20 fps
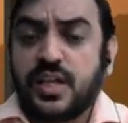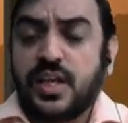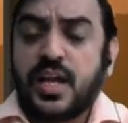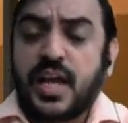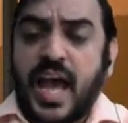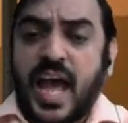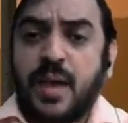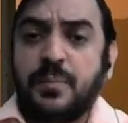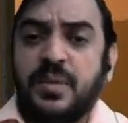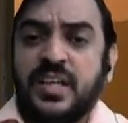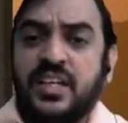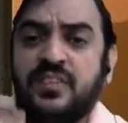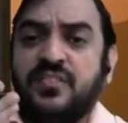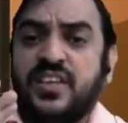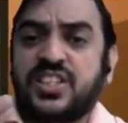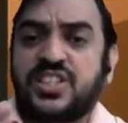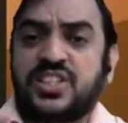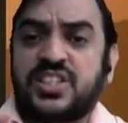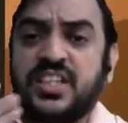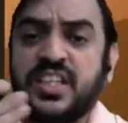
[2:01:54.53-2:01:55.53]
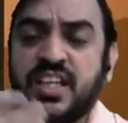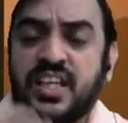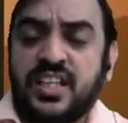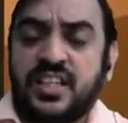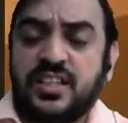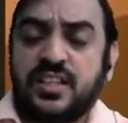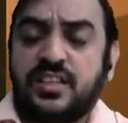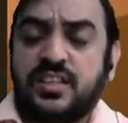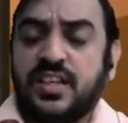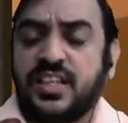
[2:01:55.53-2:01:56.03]
I'm investing
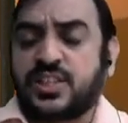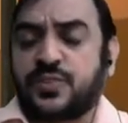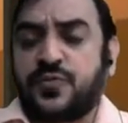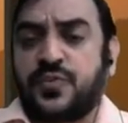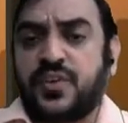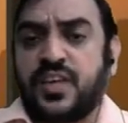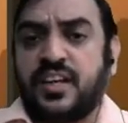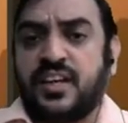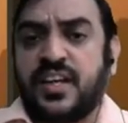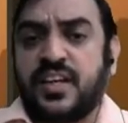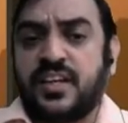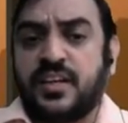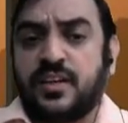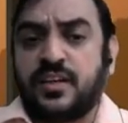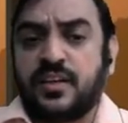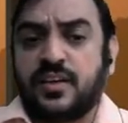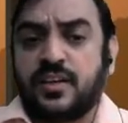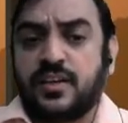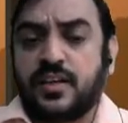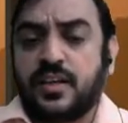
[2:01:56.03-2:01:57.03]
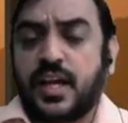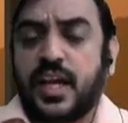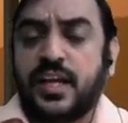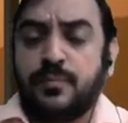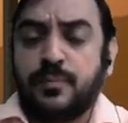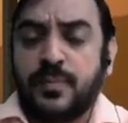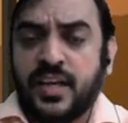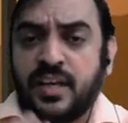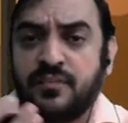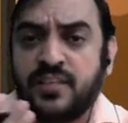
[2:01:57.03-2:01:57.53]
in risk-free return. I'm
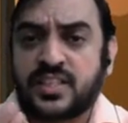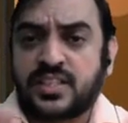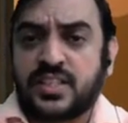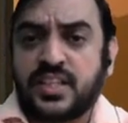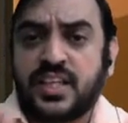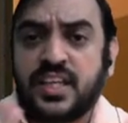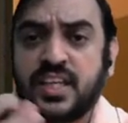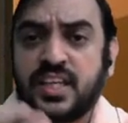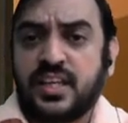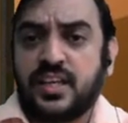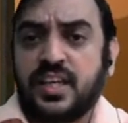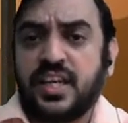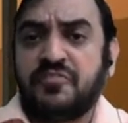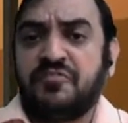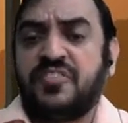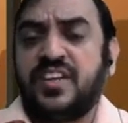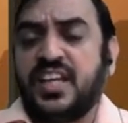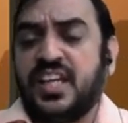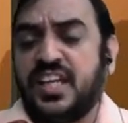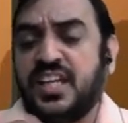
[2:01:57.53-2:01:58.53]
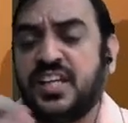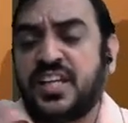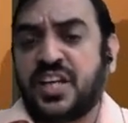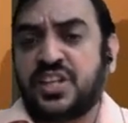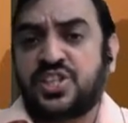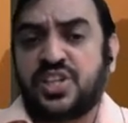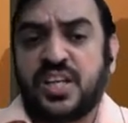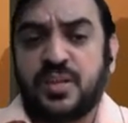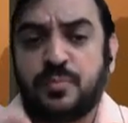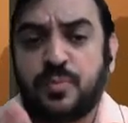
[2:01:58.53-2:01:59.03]
investing in FD,
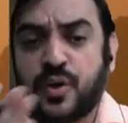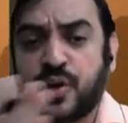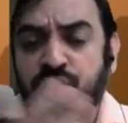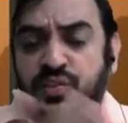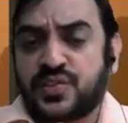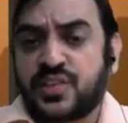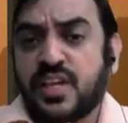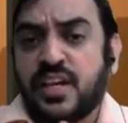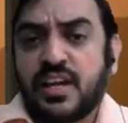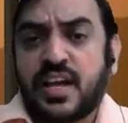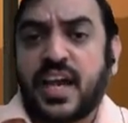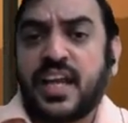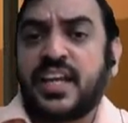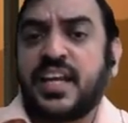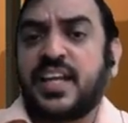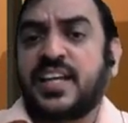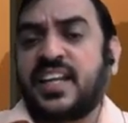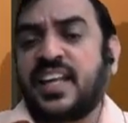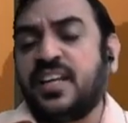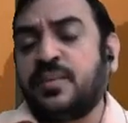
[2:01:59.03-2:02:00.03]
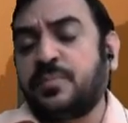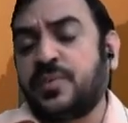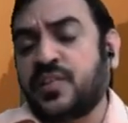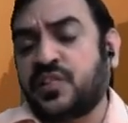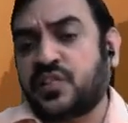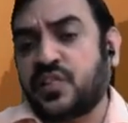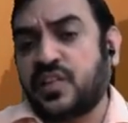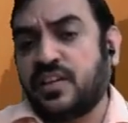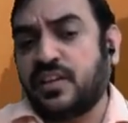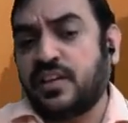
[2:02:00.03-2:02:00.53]
treasury bonds. I get
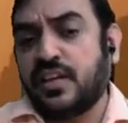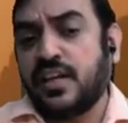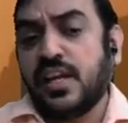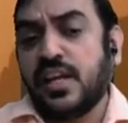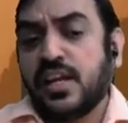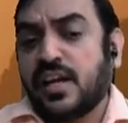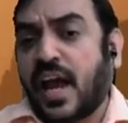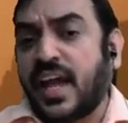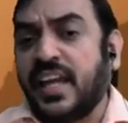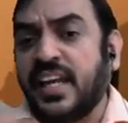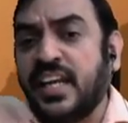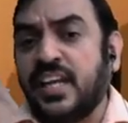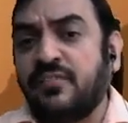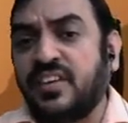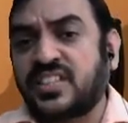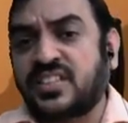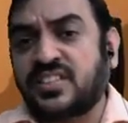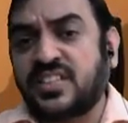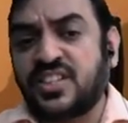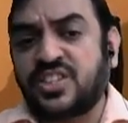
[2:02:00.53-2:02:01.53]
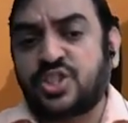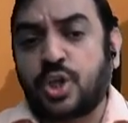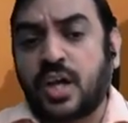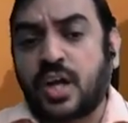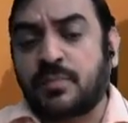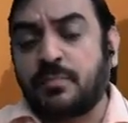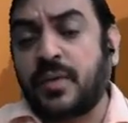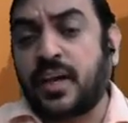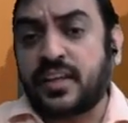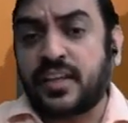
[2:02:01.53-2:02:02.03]
10%. I invest in stock
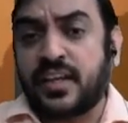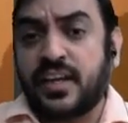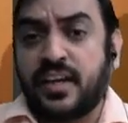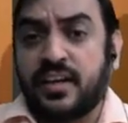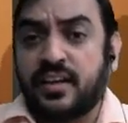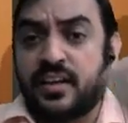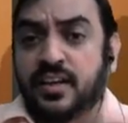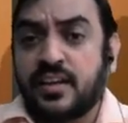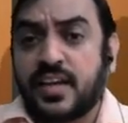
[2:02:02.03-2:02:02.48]
market.